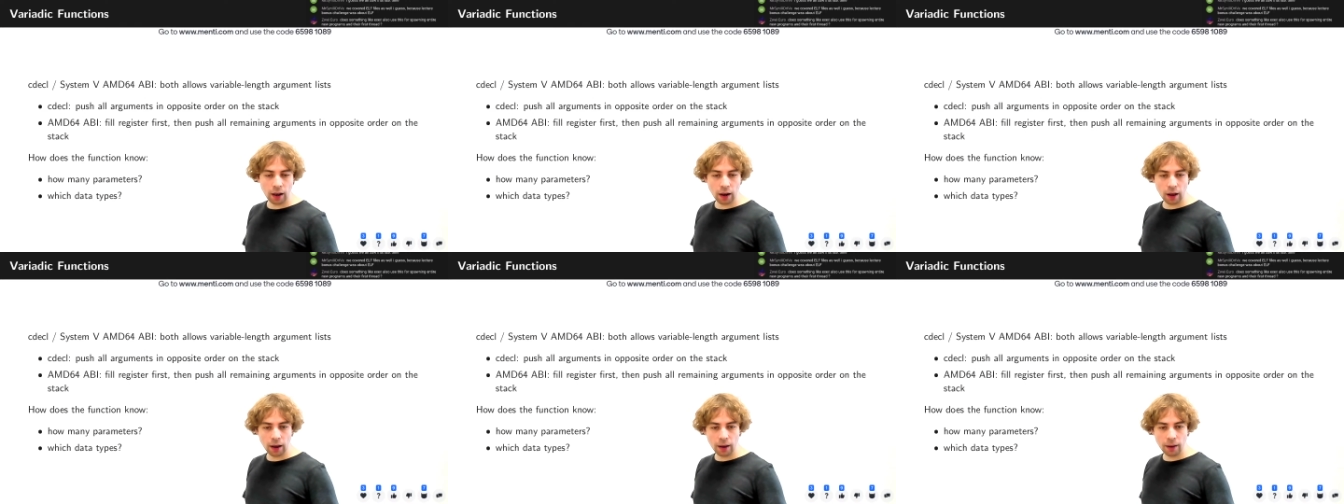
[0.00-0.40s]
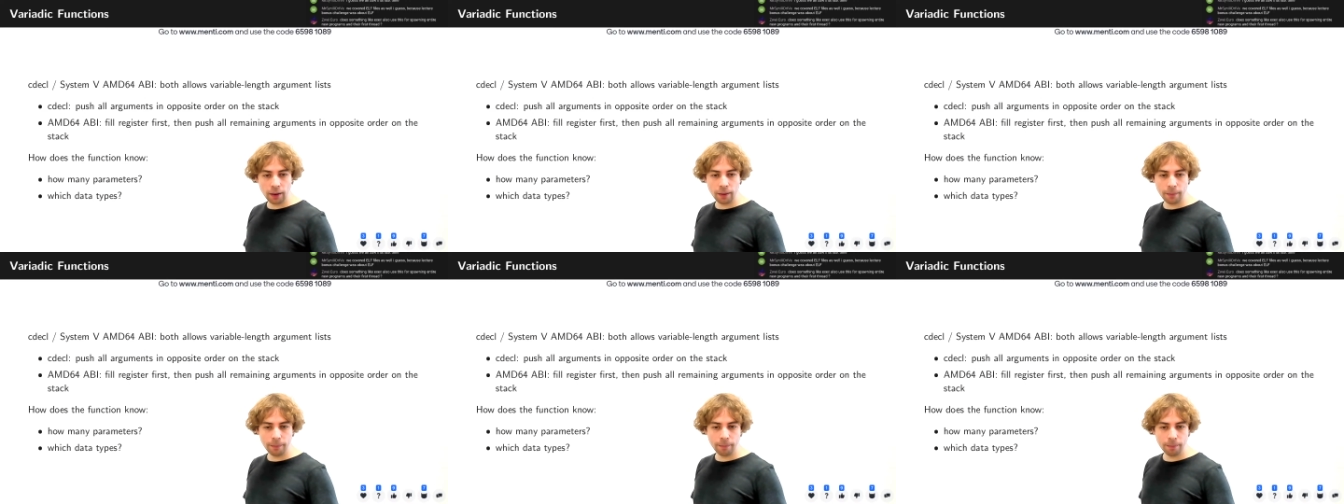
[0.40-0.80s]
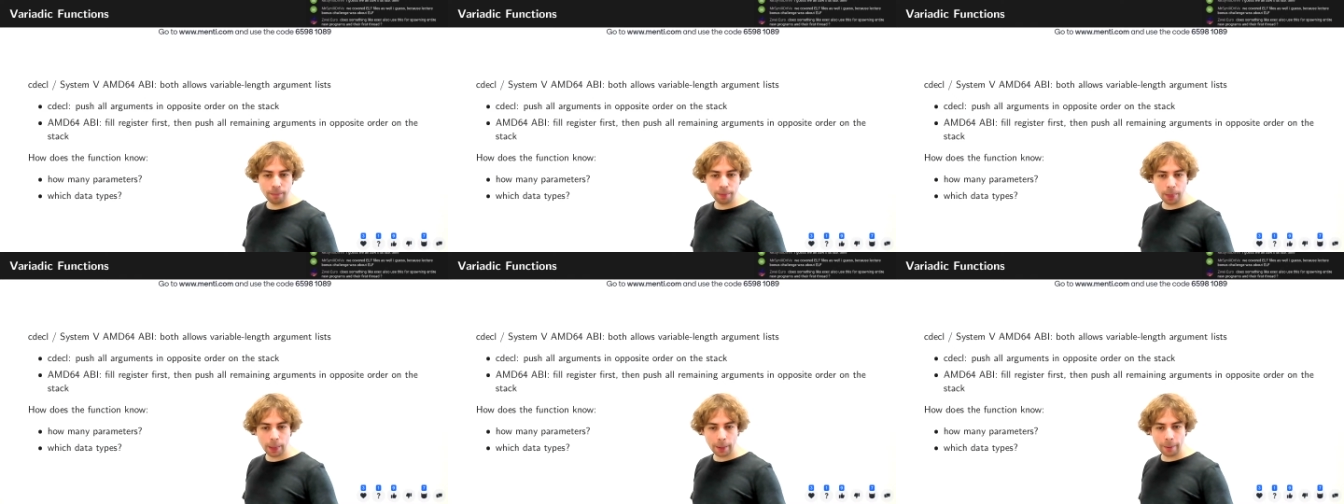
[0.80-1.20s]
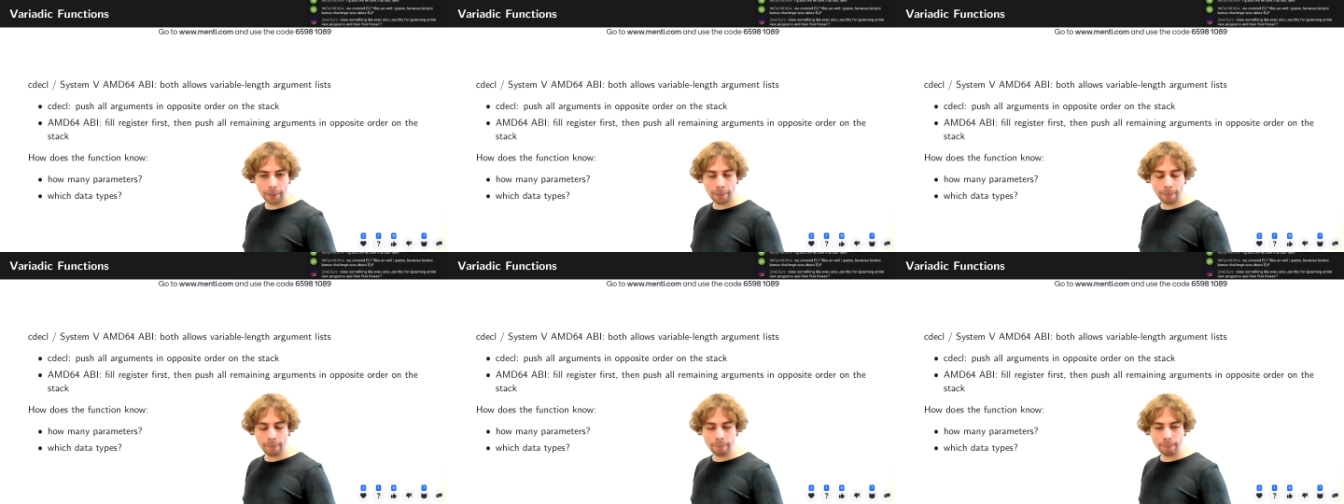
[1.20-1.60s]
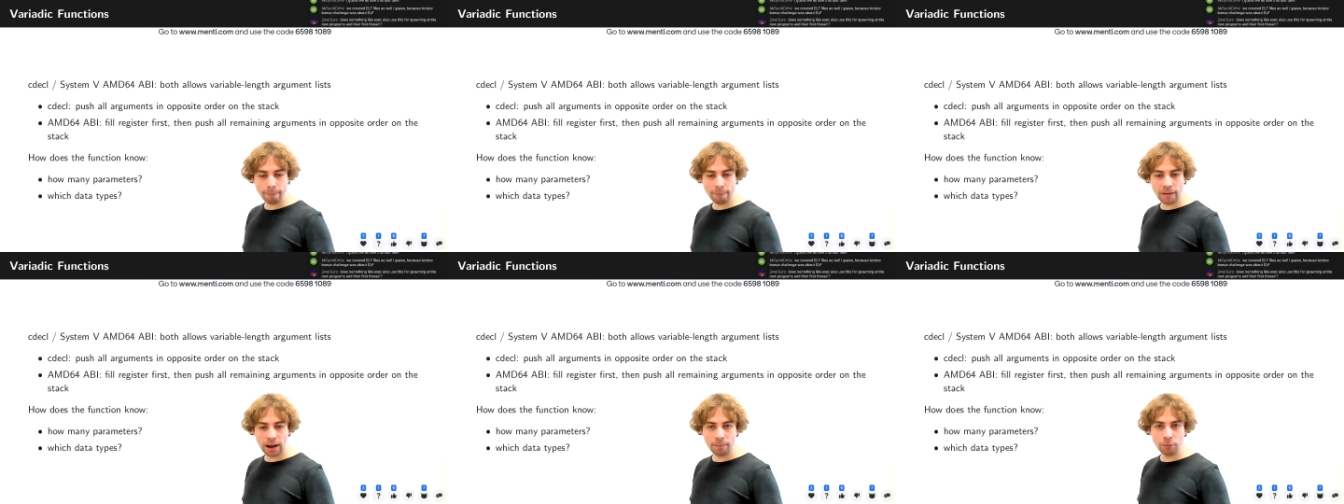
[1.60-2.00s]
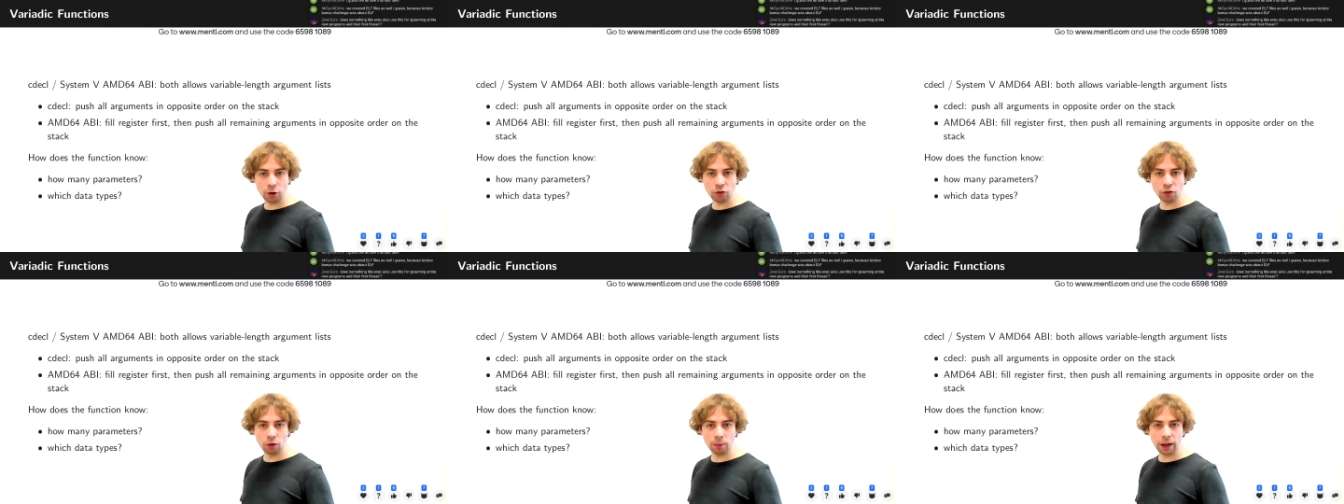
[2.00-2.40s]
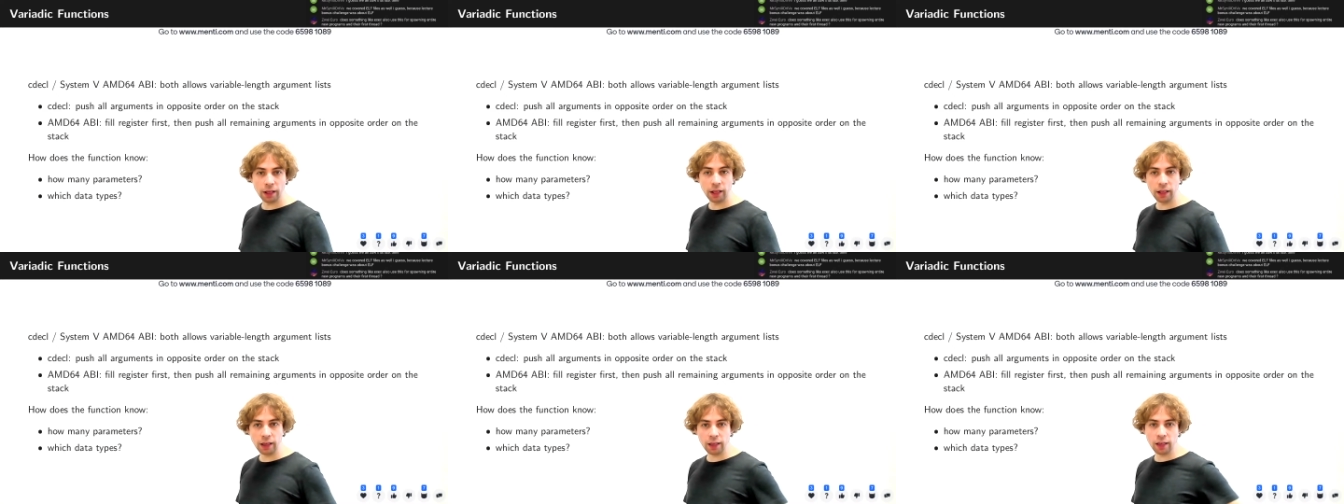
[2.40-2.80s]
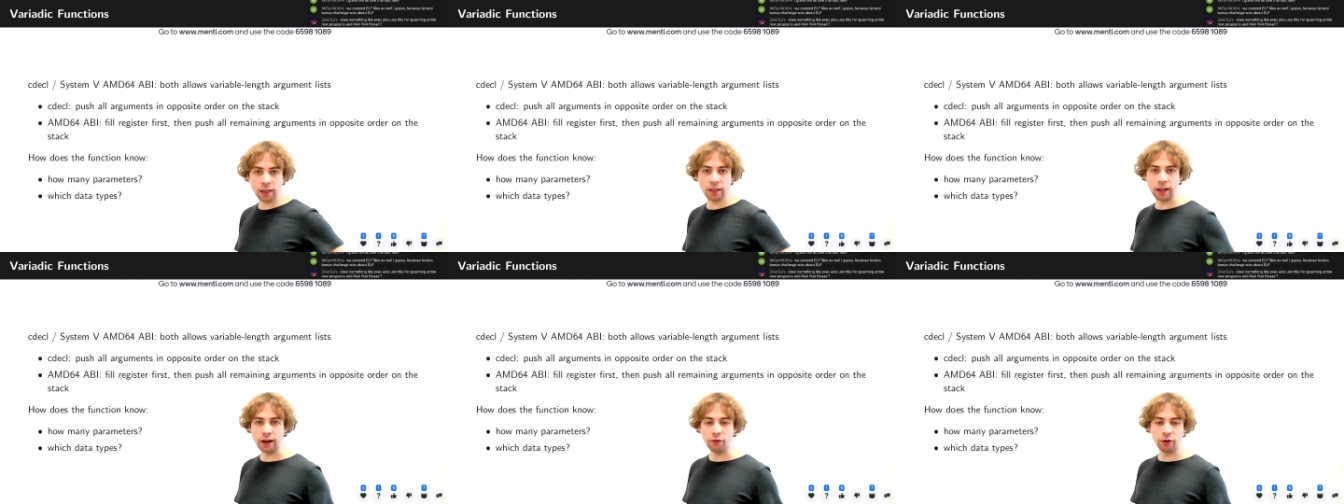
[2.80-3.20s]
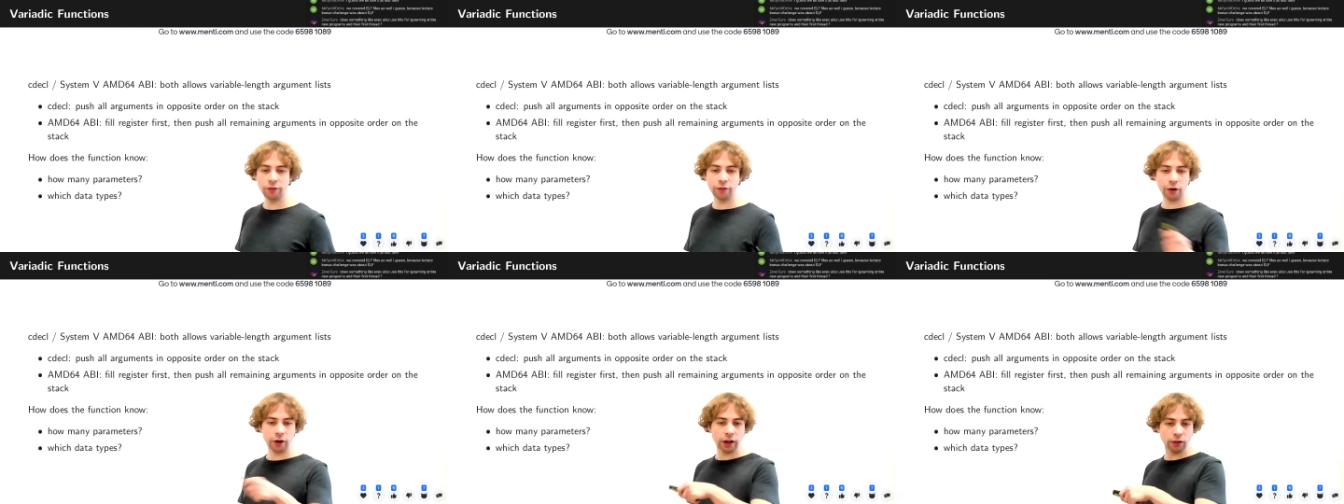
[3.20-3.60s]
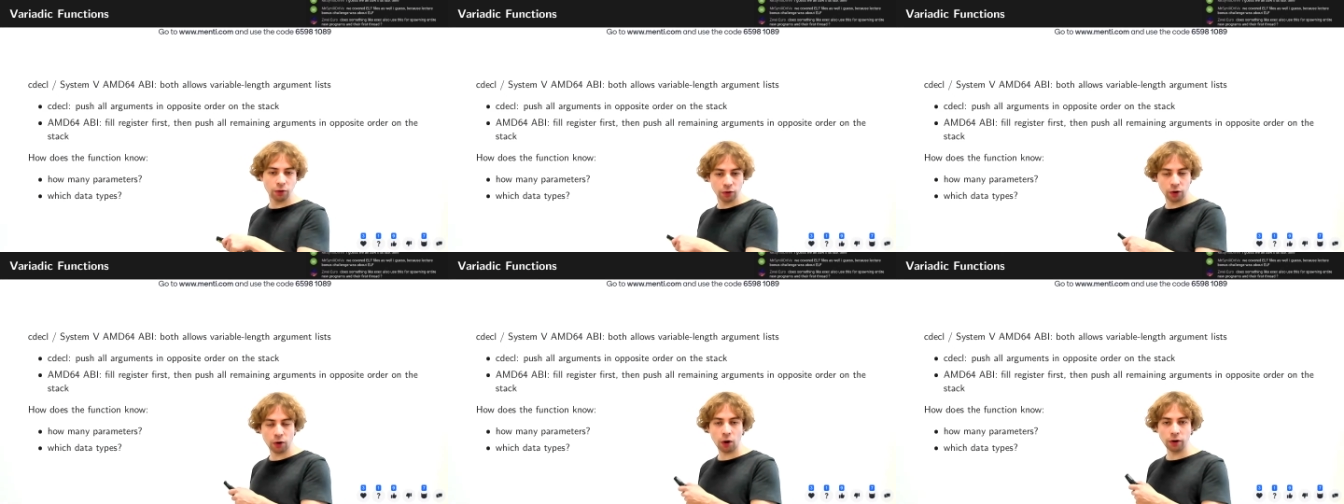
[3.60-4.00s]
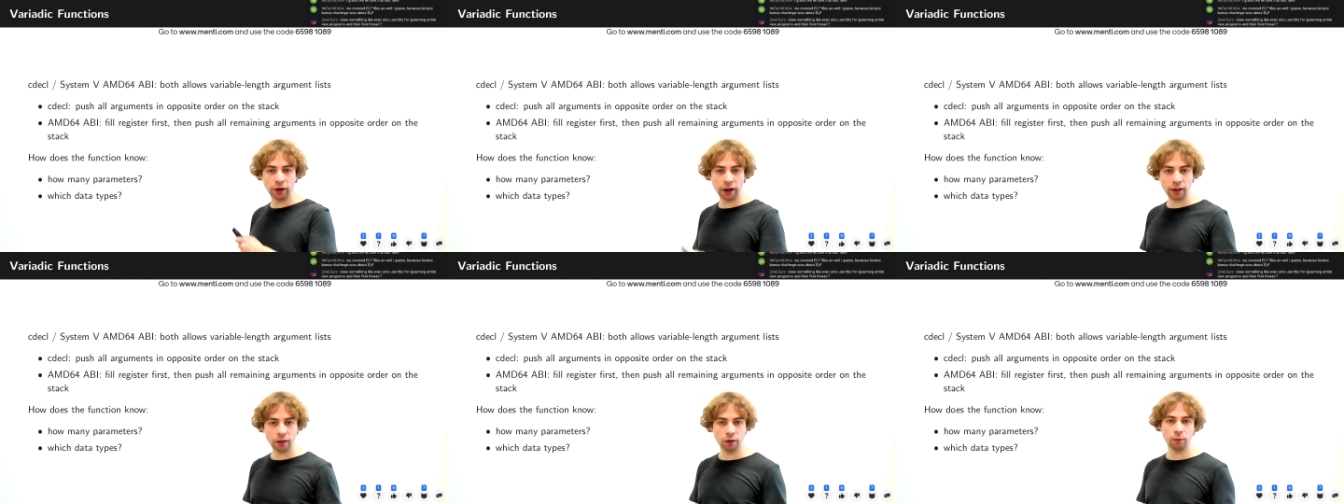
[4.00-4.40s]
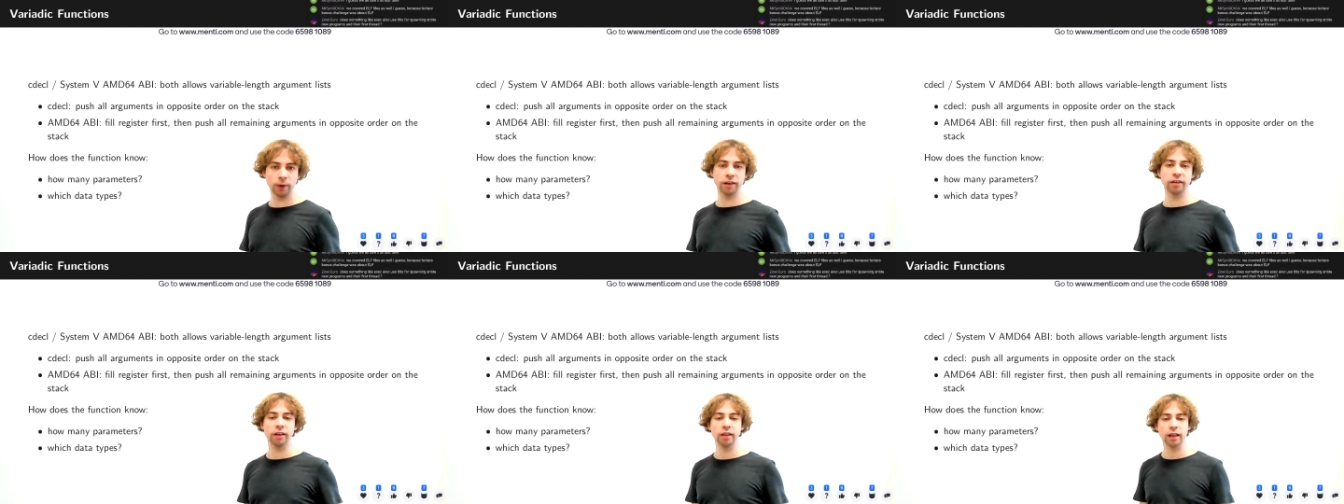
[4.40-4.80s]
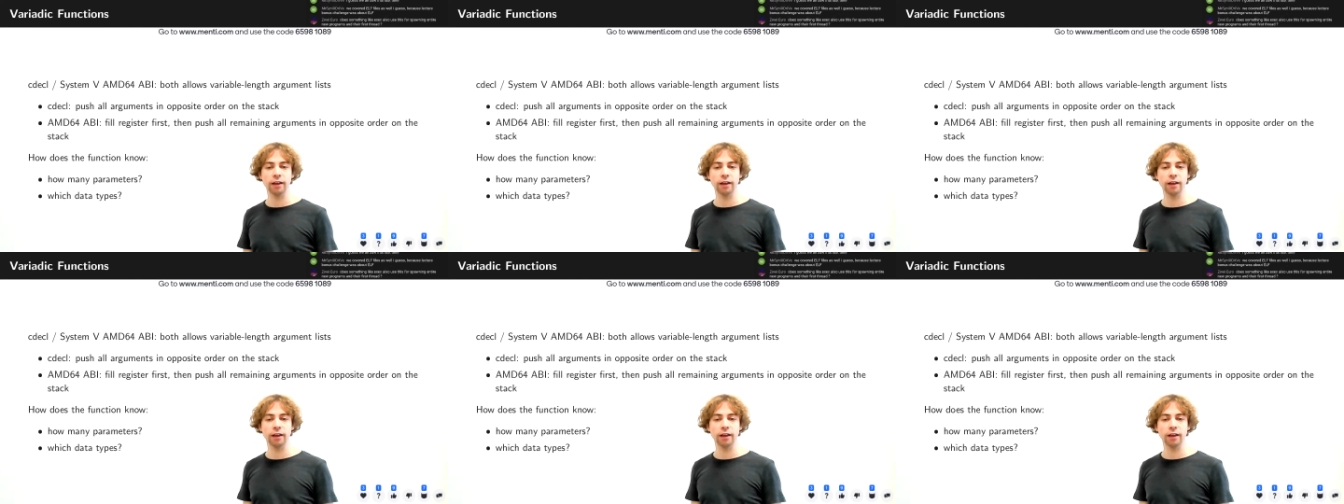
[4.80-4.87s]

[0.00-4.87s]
I'm not sure whether this is still referring to the context switches.